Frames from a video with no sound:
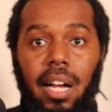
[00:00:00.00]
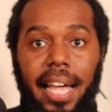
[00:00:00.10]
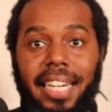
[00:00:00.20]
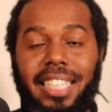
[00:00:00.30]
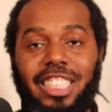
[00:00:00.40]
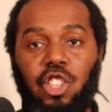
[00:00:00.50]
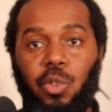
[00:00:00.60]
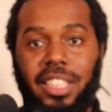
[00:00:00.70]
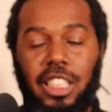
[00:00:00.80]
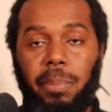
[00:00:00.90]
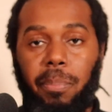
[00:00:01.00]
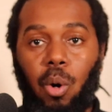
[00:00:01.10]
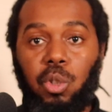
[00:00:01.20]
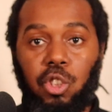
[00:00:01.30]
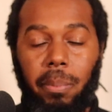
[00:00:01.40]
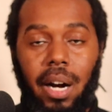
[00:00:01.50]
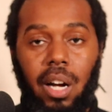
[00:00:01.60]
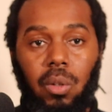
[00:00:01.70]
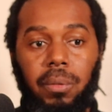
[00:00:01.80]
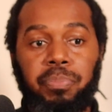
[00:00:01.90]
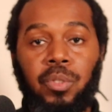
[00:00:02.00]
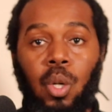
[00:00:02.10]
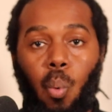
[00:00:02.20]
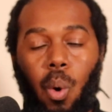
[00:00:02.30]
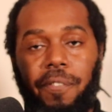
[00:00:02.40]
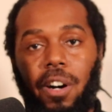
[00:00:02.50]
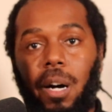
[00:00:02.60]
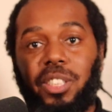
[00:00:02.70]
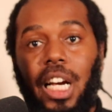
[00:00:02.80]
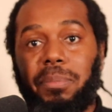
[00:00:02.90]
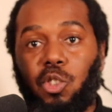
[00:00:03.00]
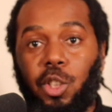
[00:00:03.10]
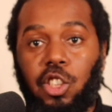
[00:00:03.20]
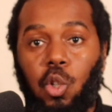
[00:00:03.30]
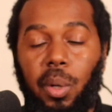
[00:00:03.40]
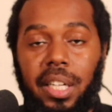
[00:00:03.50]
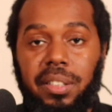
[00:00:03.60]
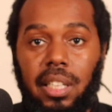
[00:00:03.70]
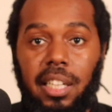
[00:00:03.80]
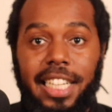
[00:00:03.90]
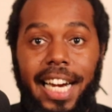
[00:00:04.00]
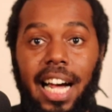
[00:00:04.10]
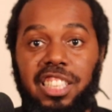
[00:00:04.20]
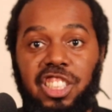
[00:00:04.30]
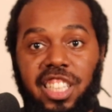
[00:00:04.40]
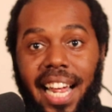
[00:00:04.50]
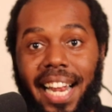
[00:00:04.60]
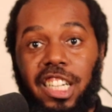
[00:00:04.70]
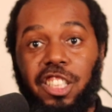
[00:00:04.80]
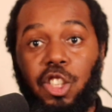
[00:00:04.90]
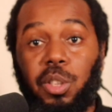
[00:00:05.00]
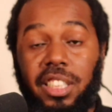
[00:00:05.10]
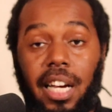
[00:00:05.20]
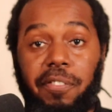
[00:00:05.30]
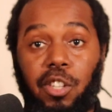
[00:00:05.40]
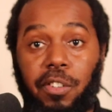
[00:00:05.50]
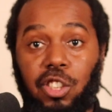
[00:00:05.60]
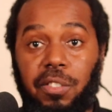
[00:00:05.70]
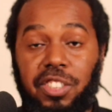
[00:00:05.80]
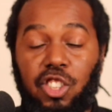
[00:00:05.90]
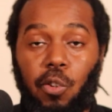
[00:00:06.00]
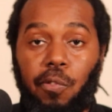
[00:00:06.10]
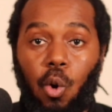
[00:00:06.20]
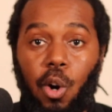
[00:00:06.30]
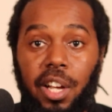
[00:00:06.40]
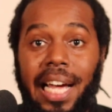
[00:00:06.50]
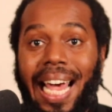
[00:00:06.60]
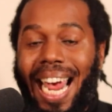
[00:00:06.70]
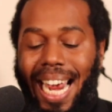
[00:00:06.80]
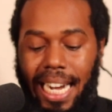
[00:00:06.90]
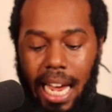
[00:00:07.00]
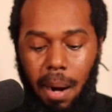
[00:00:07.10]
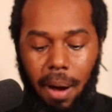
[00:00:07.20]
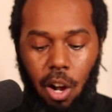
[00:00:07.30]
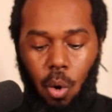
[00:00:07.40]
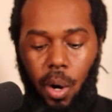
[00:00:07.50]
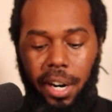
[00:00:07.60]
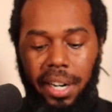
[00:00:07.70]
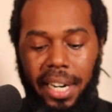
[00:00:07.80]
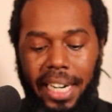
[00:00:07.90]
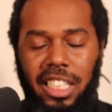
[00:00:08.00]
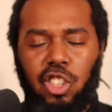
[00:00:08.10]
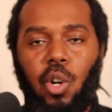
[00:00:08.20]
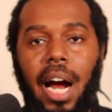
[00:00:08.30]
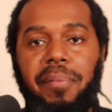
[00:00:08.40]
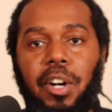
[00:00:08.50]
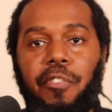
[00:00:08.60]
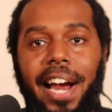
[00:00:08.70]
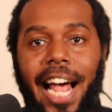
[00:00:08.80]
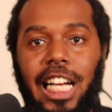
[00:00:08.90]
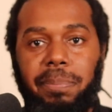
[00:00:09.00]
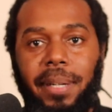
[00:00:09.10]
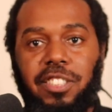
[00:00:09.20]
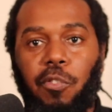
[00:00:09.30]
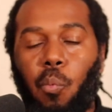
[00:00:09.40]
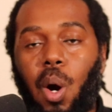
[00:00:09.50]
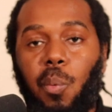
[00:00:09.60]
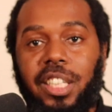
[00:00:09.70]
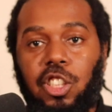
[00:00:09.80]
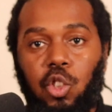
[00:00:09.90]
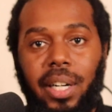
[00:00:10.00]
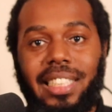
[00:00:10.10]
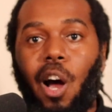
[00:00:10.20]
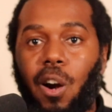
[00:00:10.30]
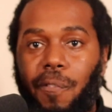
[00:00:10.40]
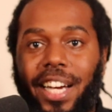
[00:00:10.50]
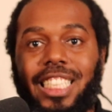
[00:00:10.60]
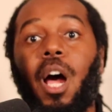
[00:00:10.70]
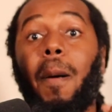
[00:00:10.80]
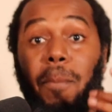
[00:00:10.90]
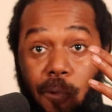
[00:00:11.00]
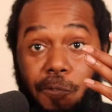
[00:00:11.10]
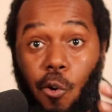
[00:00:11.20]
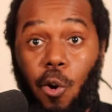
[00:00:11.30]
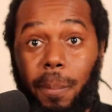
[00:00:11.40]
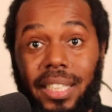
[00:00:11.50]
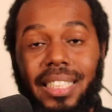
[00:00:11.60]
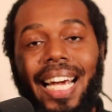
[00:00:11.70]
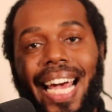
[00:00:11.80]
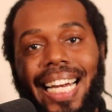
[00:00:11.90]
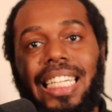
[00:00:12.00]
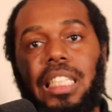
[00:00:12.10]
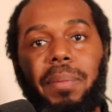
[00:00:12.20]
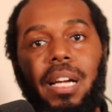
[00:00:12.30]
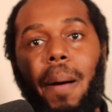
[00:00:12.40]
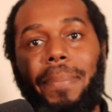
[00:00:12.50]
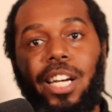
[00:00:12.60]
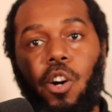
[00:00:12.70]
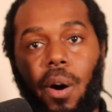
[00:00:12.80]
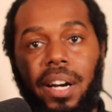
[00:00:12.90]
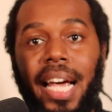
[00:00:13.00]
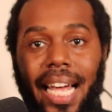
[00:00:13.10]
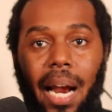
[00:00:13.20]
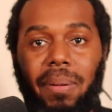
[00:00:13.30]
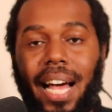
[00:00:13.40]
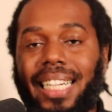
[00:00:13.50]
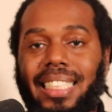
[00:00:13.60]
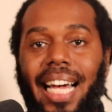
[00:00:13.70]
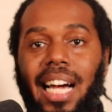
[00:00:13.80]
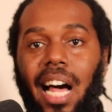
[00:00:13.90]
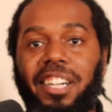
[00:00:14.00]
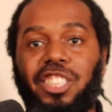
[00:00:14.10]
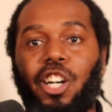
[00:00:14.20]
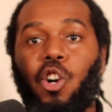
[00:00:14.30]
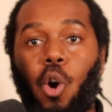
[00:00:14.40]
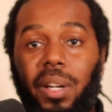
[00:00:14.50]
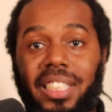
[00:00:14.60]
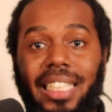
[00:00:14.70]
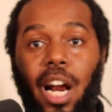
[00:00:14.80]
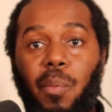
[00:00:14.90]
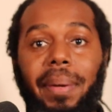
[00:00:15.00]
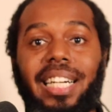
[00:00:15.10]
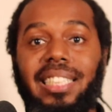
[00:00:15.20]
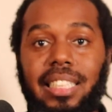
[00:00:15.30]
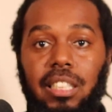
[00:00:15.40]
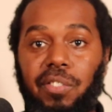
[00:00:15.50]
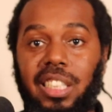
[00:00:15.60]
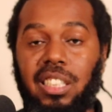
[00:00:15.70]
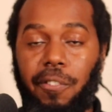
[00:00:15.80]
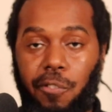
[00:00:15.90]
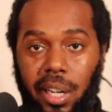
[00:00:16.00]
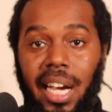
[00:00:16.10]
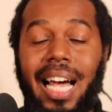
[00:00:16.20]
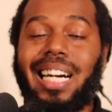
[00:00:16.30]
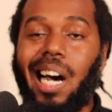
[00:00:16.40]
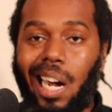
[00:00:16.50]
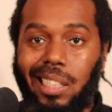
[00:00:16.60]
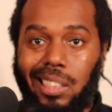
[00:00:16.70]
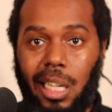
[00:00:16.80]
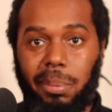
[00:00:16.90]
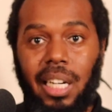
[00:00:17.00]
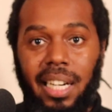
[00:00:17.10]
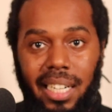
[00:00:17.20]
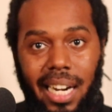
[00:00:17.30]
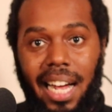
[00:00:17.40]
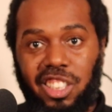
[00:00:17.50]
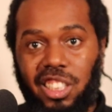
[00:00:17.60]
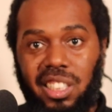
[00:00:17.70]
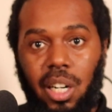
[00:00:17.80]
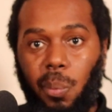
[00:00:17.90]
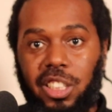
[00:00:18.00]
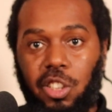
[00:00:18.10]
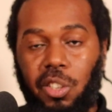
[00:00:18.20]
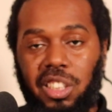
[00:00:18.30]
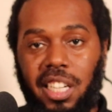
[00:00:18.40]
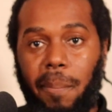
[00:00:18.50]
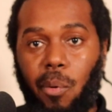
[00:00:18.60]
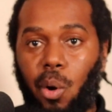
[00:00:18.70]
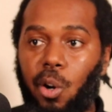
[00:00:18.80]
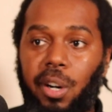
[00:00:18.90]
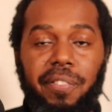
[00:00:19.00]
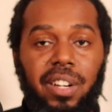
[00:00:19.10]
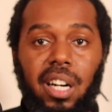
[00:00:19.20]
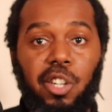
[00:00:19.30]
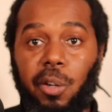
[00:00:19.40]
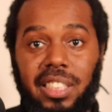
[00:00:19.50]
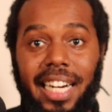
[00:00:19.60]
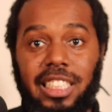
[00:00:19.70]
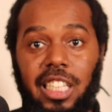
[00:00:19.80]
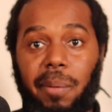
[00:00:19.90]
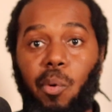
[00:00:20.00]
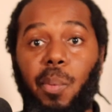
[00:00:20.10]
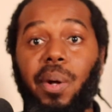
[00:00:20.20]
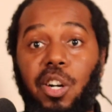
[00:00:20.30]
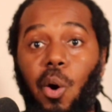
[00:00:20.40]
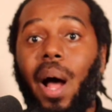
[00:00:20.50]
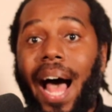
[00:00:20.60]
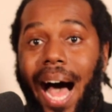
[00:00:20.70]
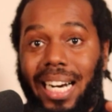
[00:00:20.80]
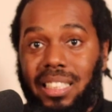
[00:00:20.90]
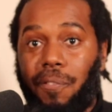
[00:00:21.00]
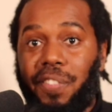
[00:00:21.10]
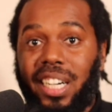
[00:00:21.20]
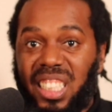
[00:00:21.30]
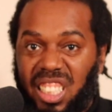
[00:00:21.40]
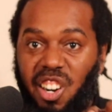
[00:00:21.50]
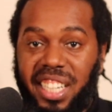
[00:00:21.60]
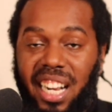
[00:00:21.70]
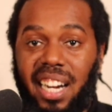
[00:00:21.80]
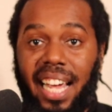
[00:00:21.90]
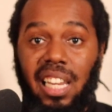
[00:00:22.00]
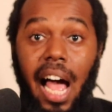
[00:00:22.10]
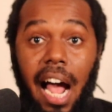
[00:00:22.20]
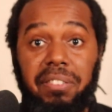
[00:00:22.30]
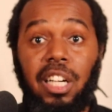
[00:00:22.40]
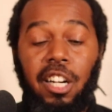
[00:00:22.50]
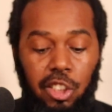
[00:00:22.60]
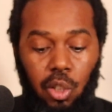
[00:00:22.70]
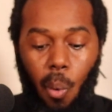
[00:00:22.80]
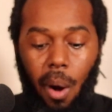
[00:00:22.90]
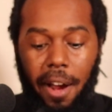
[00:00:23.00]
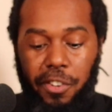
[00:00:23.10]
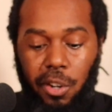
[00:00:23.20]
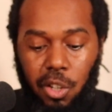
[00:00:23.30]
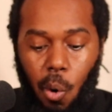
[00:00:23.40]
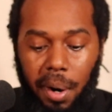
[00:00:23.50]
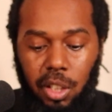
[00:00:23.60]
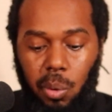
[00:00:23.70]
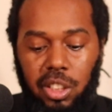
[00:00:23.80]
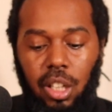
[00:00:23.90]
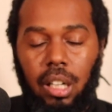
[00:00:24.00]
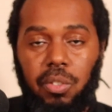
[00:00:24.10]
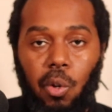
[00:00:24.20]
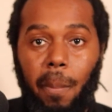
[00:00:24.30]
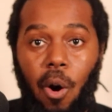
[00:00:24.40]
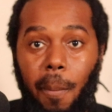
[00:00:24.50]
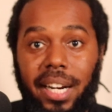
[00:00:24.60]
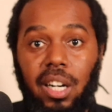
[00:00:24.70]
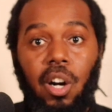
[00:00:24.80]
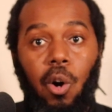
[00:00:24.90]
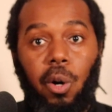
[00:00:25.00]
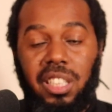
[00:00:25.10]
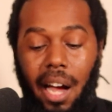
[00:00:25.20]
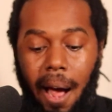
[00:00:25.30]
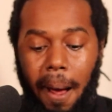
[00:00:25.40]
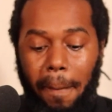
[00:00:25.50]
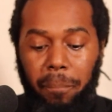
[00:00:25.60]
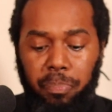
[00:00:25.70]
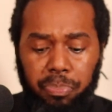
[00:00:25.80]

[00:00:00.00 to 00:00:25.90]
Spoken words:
like the stress exposure model with James Driscoll. He was a psychologist at UCF, University of Central Florida, and he had a model where he described different aspects of when we stress, how it affects performance. And that's something I'm big on. In applied psychology, our goal is, how do we make sense of these different concepts, not just in a research standpoint or even a neuroscience standpoint? We want to know, how does it affect us in our day-to-day lives? So if you're going through a stressful moment or time,